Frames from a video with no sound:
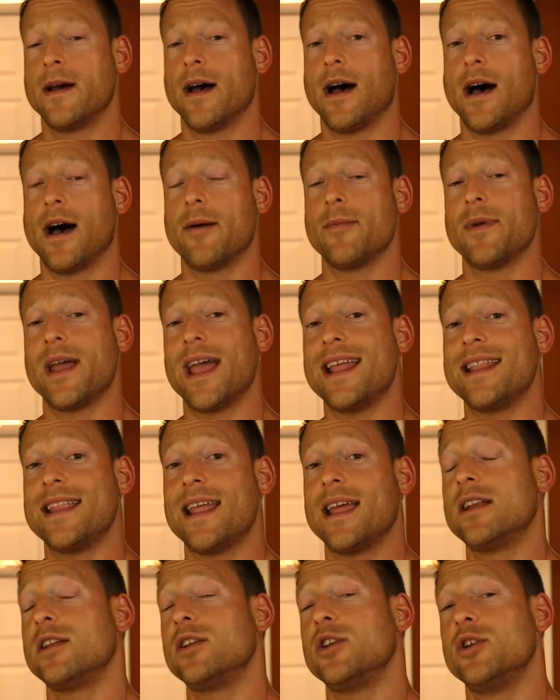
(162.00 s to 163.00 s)
And
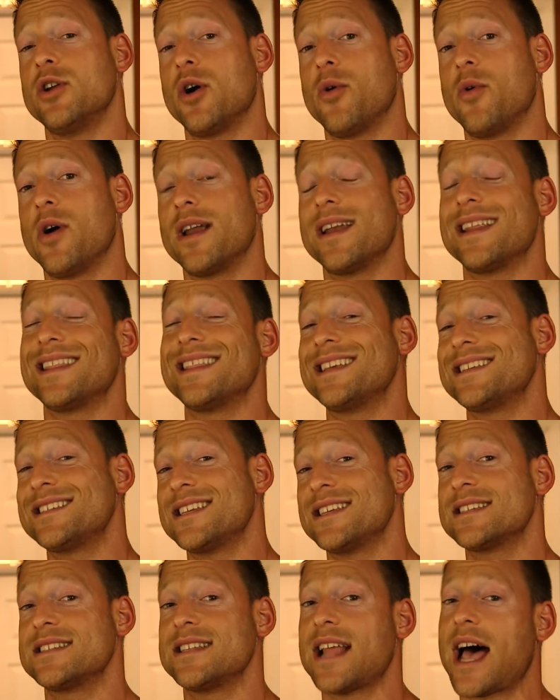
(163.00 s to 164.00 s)
then, you know what? This
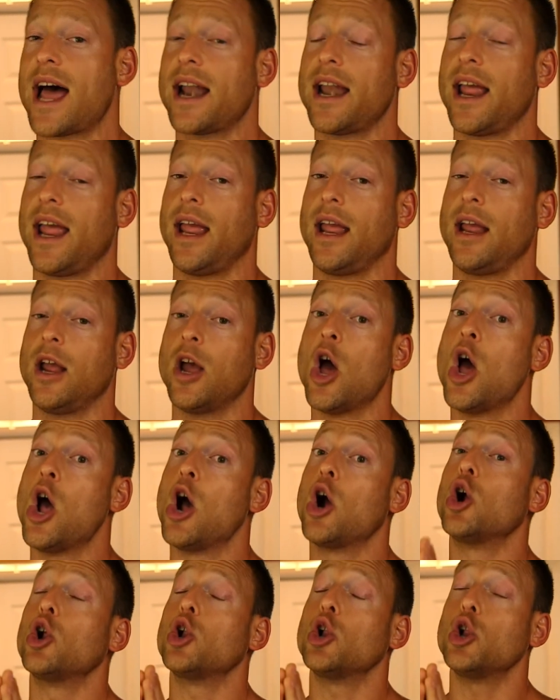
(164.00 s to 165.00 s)
is not a
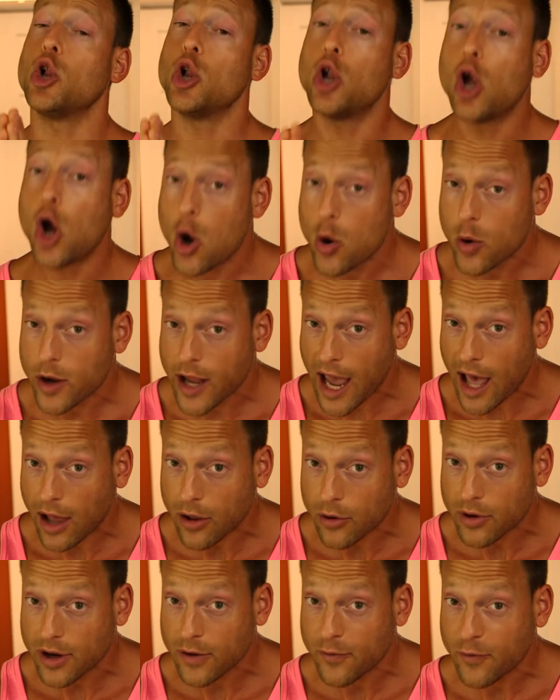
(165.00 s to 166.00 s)

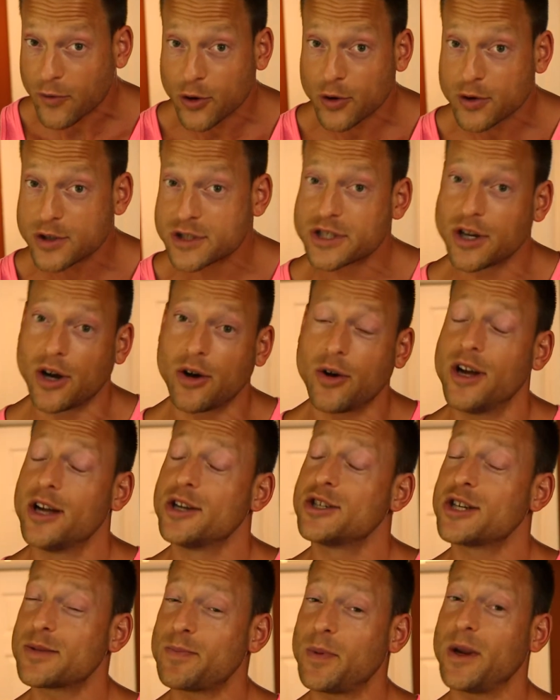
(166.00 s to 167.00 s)
low-calorie food, so
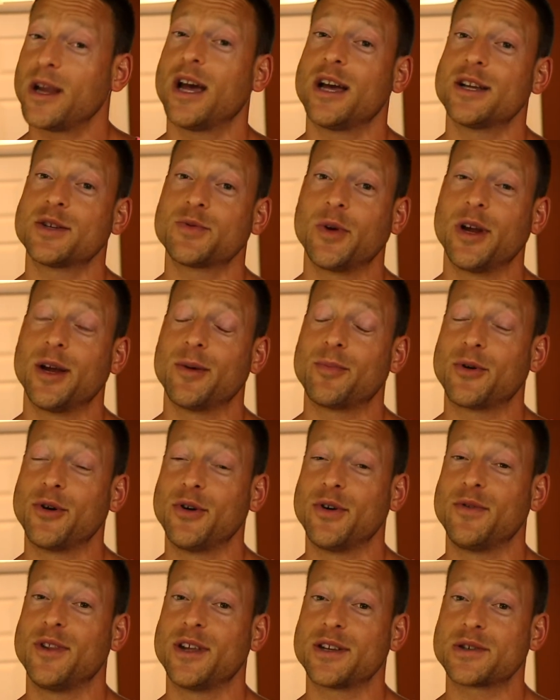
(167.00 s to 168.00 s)
just because we
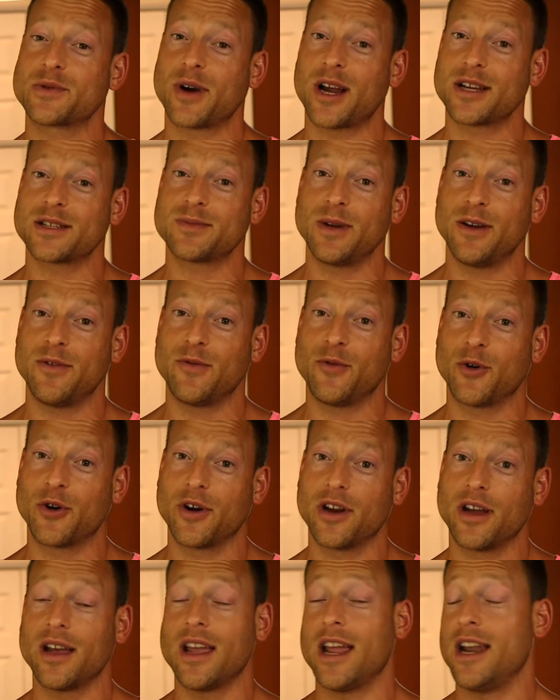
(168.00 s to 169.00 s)
approved this recipe for
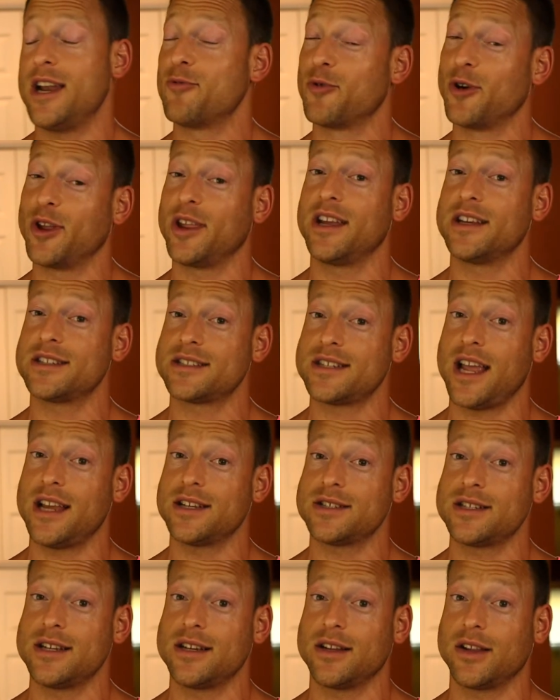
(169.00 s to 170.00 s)
you, and it really is
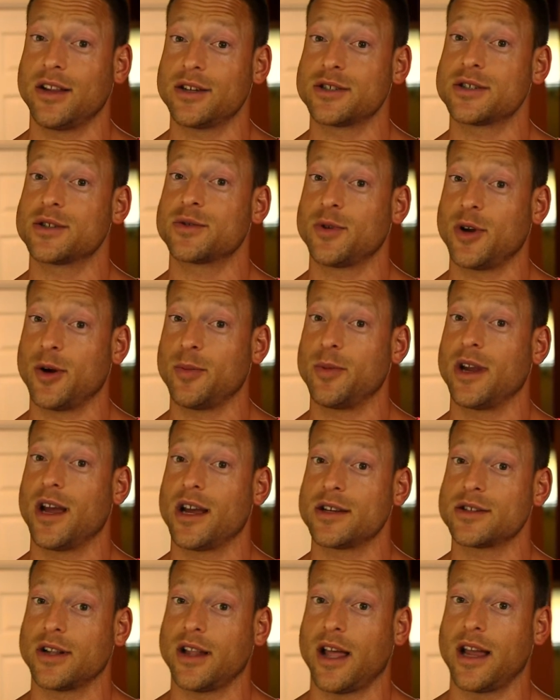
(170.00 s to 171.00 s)
tasty and delicious, we hope you
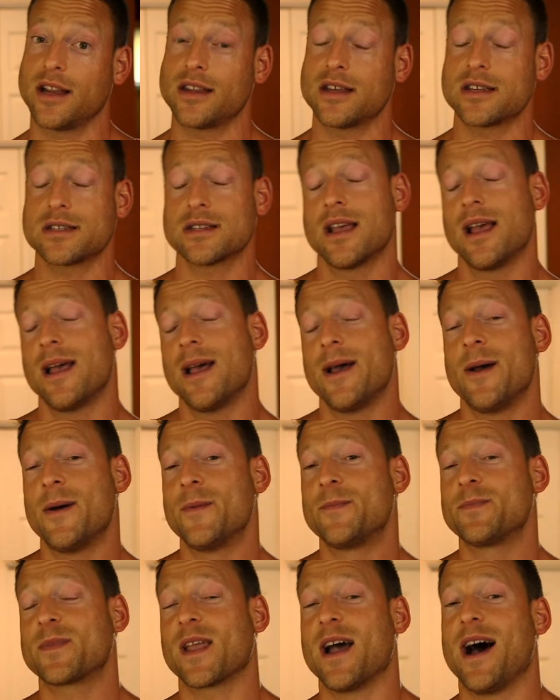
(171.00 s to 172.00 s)
guys will like this,
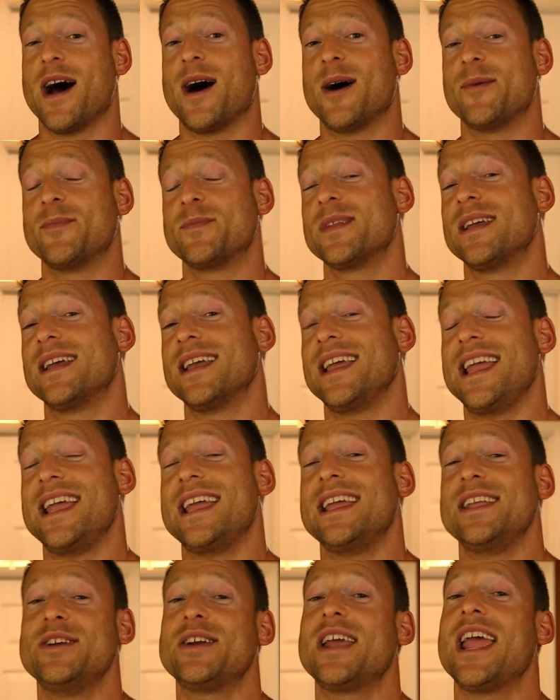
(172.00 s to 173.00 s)

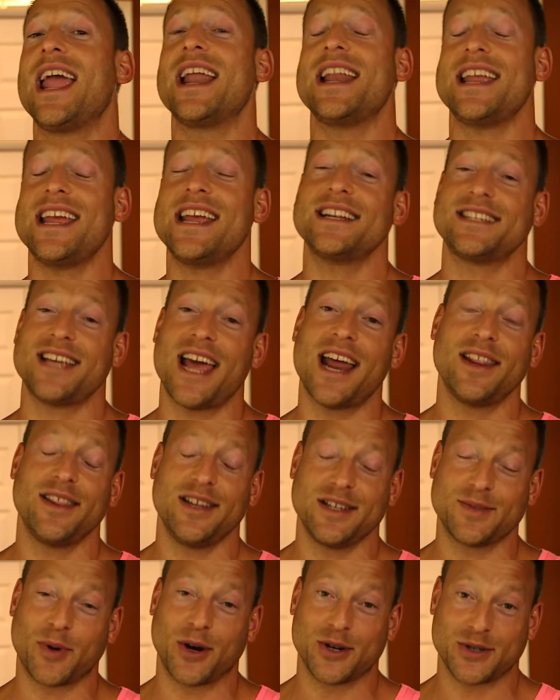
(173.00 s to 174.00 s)
you can't eat 10 of
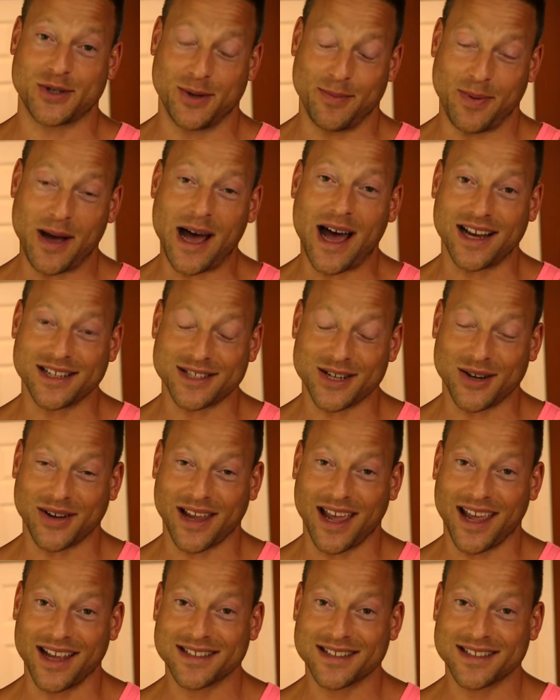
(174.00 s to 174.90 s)
these personal pies, okay?